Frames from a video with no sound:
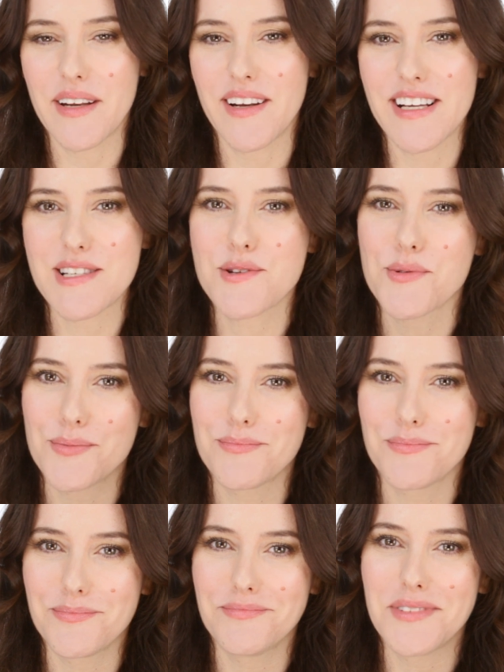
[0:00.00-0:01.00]
And I said, Oh,
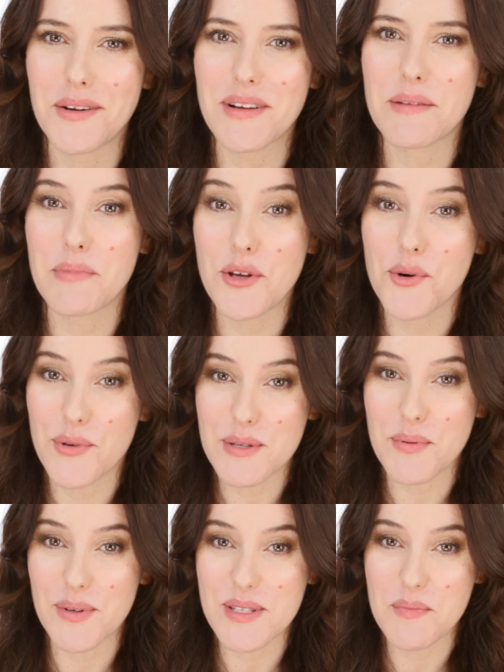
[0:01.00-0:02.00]
you know, it'll be your
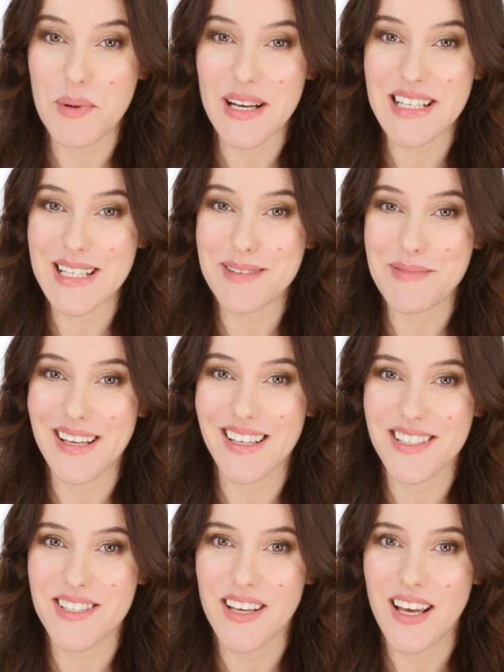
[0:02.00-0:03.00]
responsibility
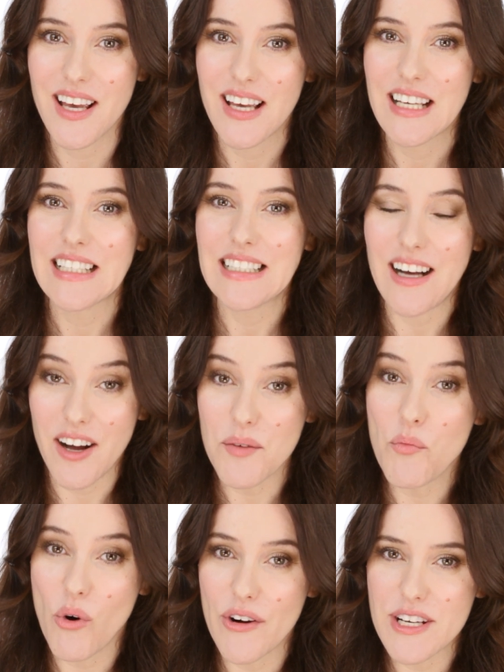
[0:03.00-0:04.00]
because
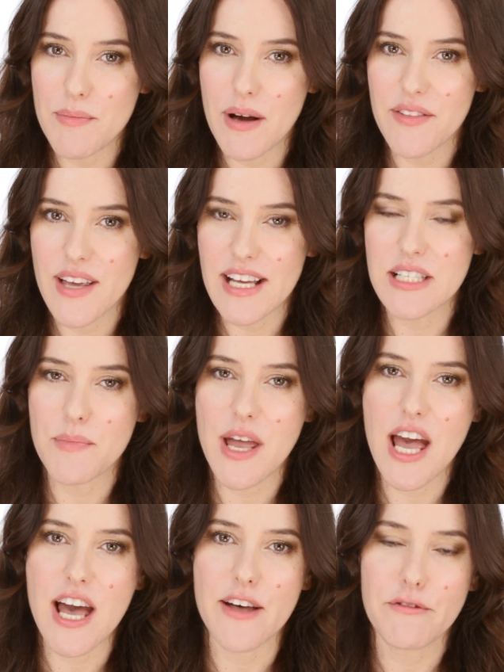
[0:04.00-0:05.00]
I'm worried about the
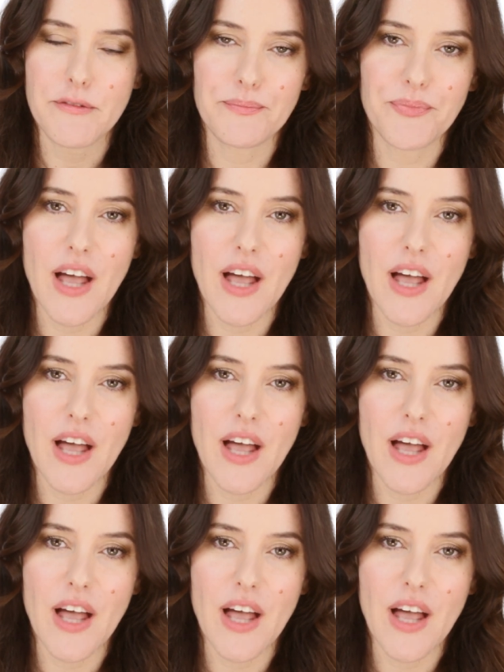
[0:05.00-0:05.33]
SPF.